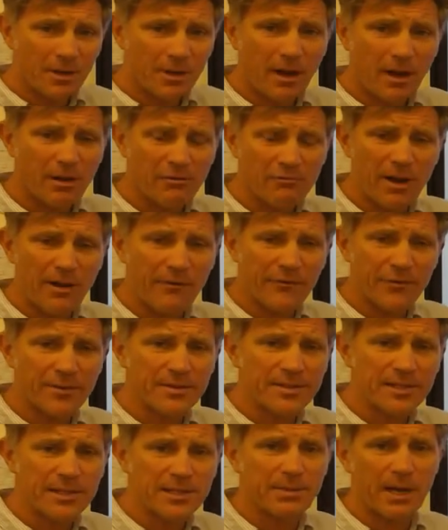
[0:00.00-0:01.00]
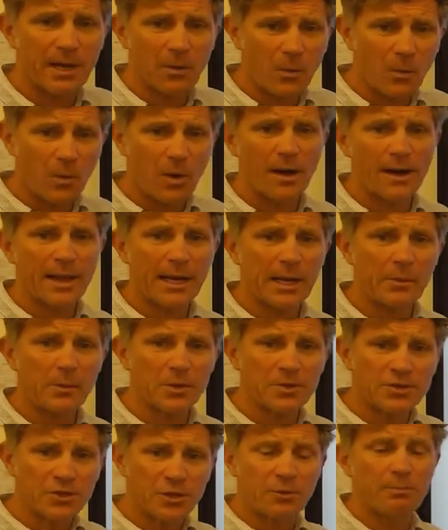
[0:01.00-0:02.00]
Our reference is about why
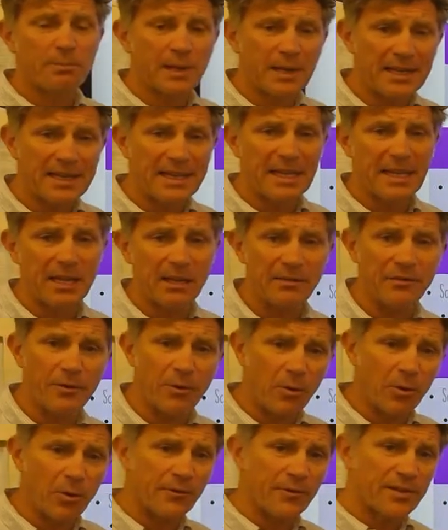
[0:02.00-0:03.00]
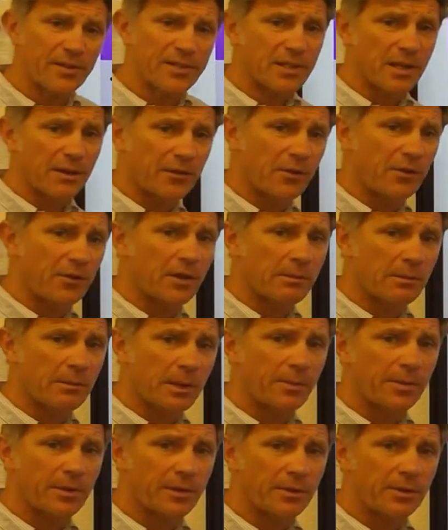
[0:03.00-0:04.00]
anyone should believe all of the stuff you've come
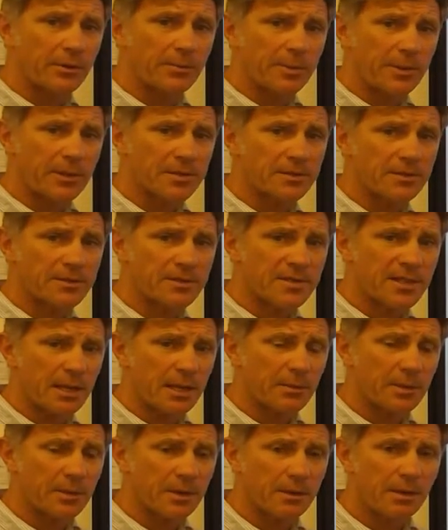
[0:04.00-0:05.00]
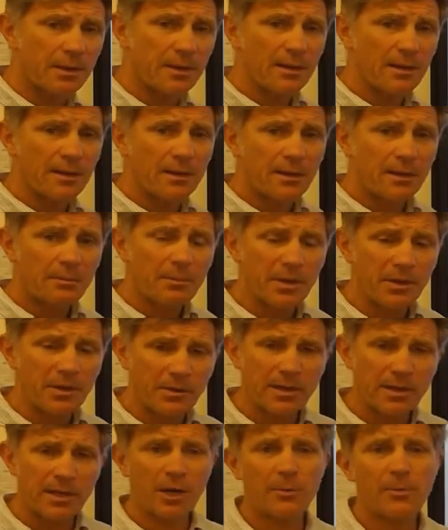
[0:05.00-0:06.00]
up with in your personal statement, but you
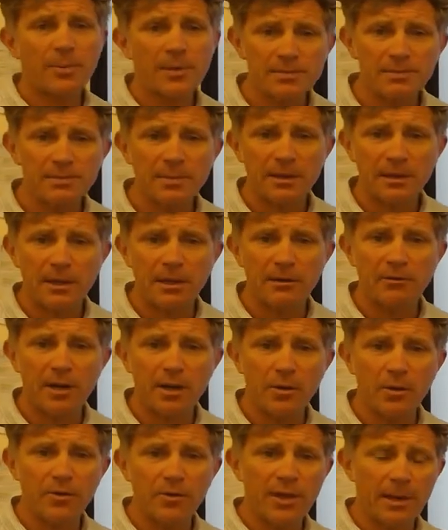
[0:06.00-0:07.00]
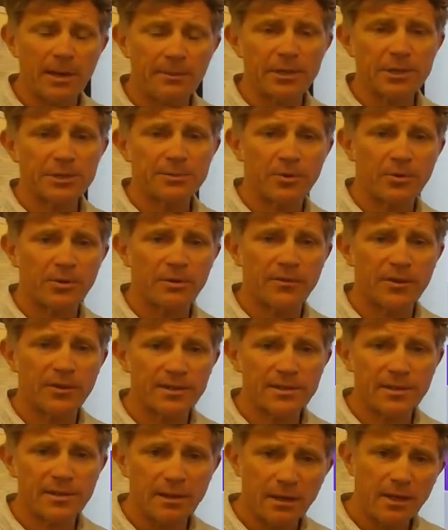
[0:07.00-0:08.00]
can help us make that record that much more
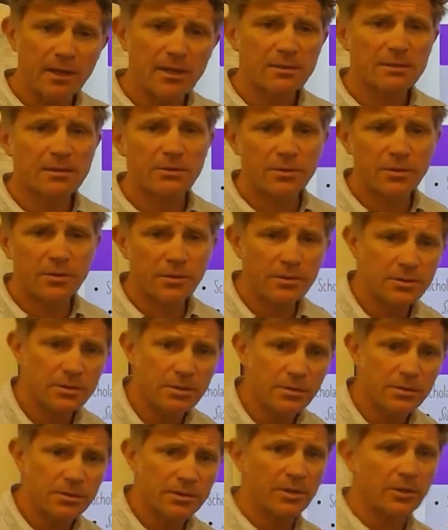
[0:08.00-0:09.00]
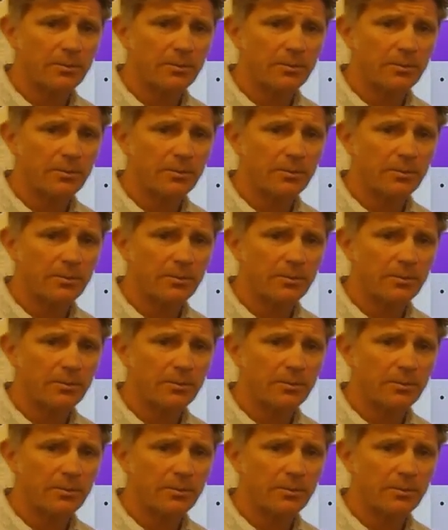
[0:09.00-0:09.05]
convincing. So do talk to